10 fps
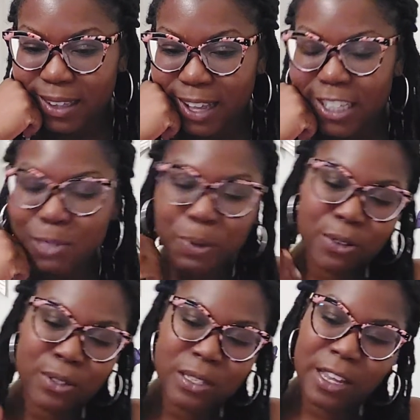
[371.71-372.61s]
And Spirit
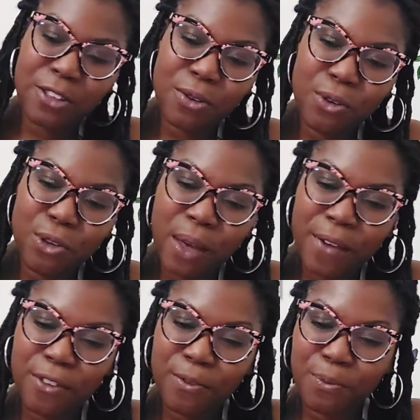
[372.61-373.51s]
was like, no, you
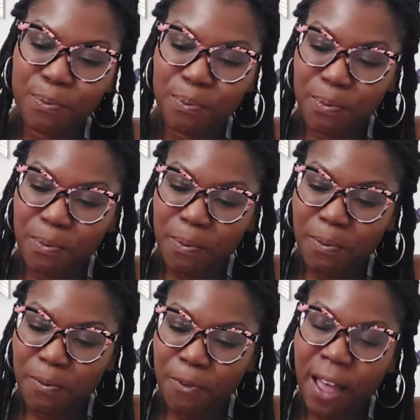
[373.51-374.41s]
have to
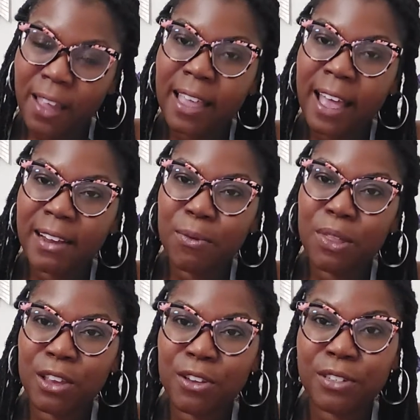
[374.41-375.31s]
find that
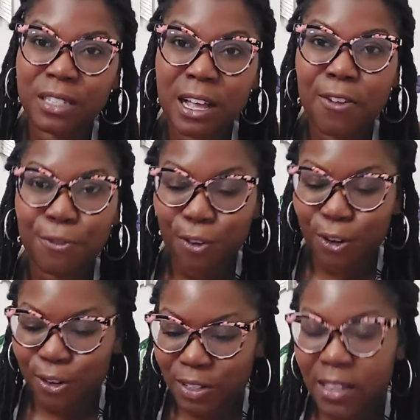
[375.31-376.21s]
within yourself
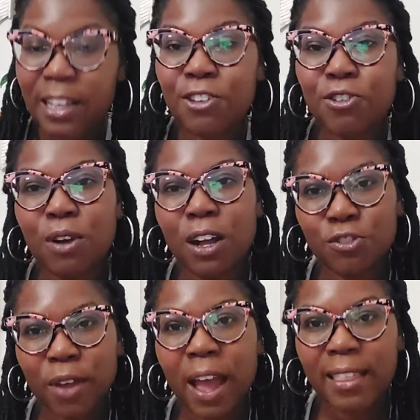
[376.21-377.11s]
first and then you
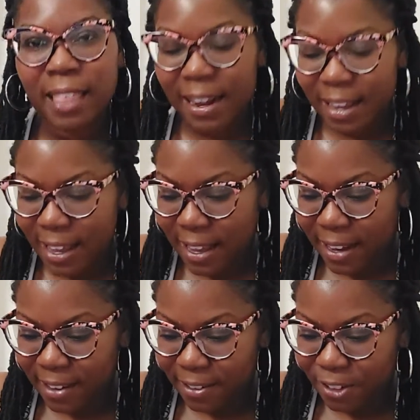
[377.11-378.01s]
attract that
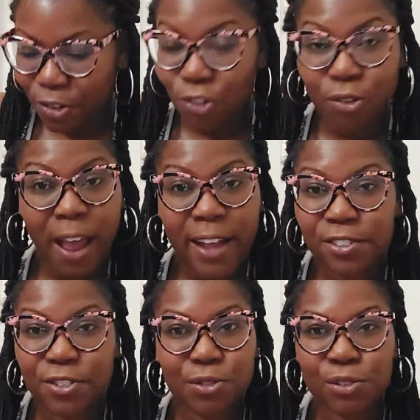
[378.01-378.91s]
in. You
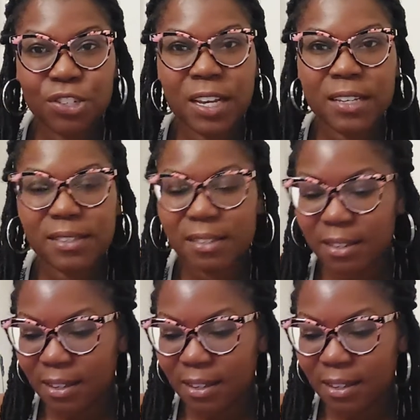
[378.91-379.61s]
attract, you don't chase.